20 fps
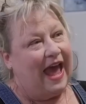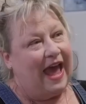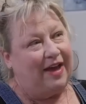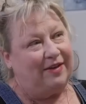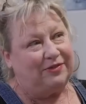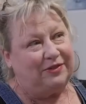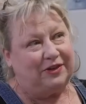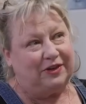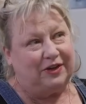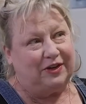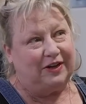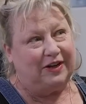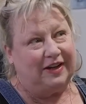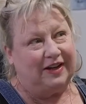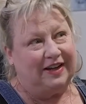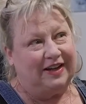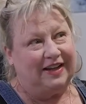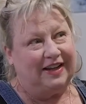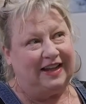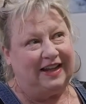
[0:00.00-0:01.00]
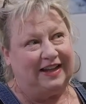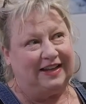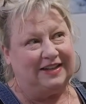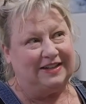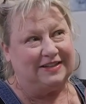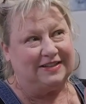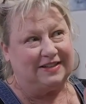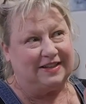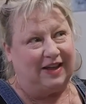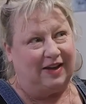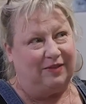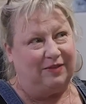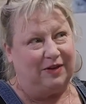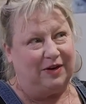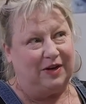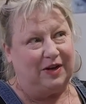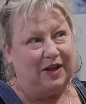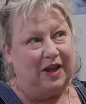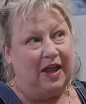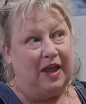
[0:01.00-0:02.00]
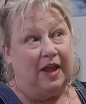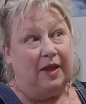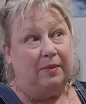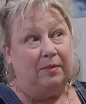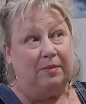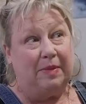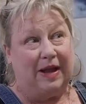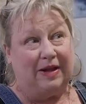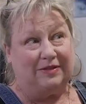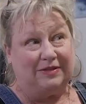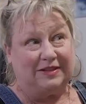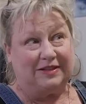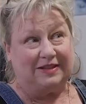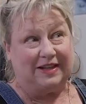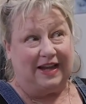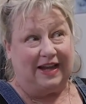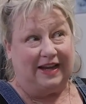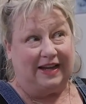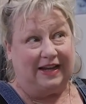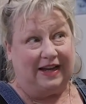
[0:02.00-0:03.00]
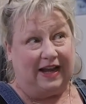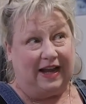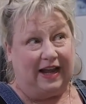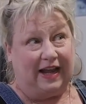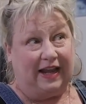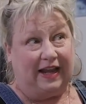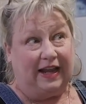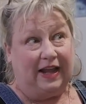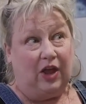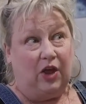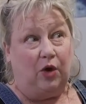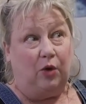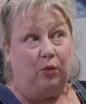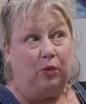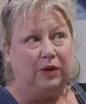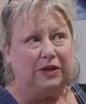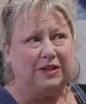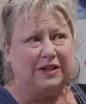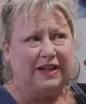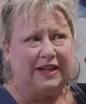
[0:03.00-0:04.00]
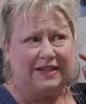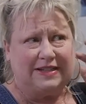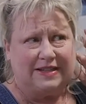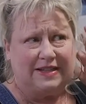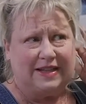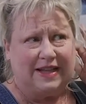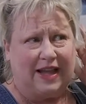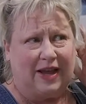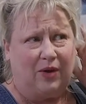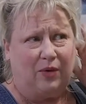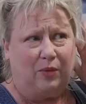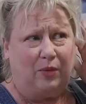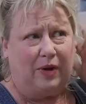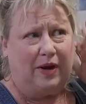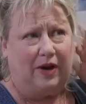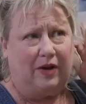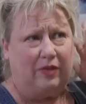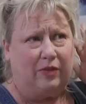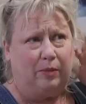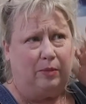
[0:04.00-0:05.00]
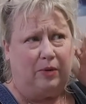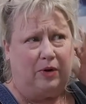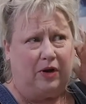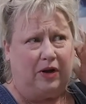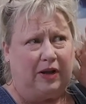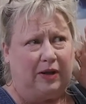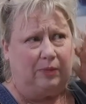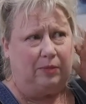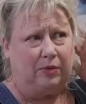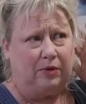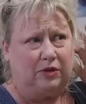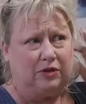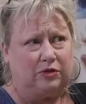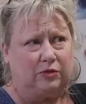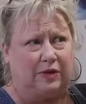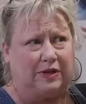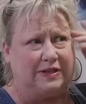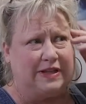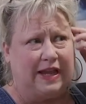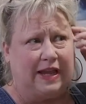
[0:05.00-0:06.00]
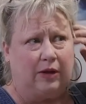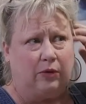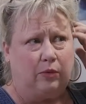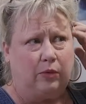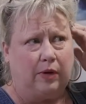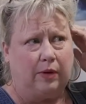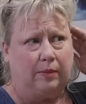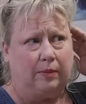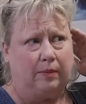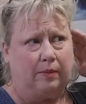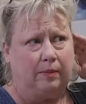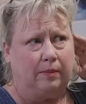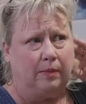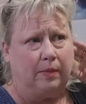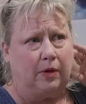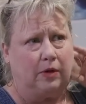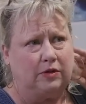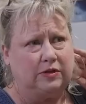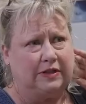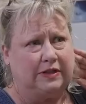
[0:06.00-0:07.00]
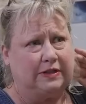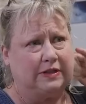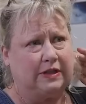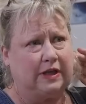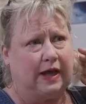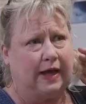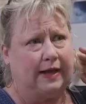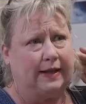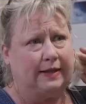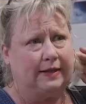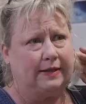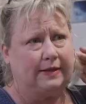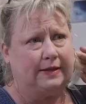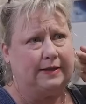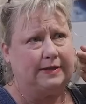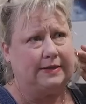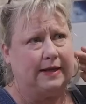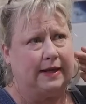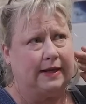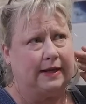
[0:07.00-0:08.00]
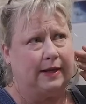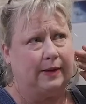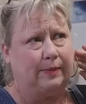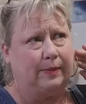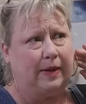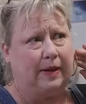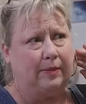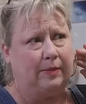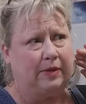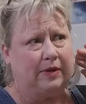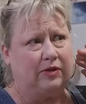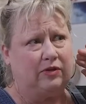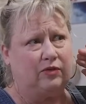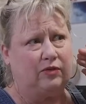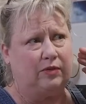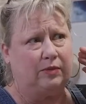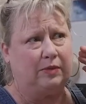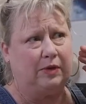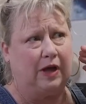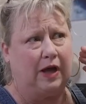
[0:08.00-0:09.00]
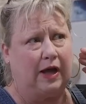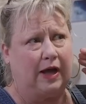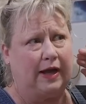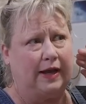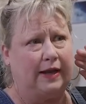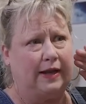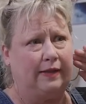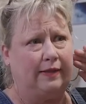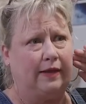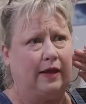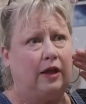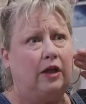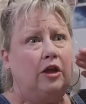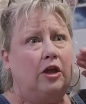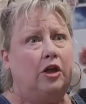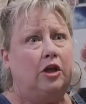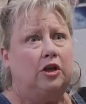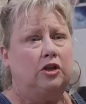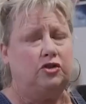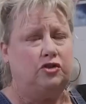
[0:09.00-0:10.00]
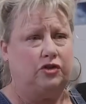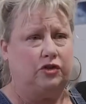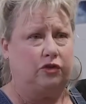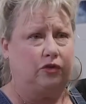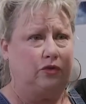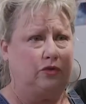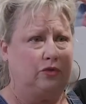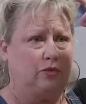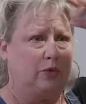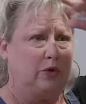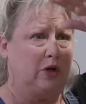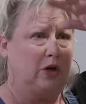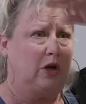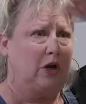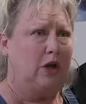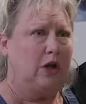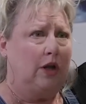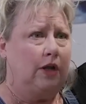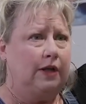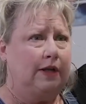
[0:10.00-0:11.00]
After he discovered Mount Sinai, which isn't that where the burning bush was and where yes. Moses got the Ten Commandments from mm -hmm. God and the Jews were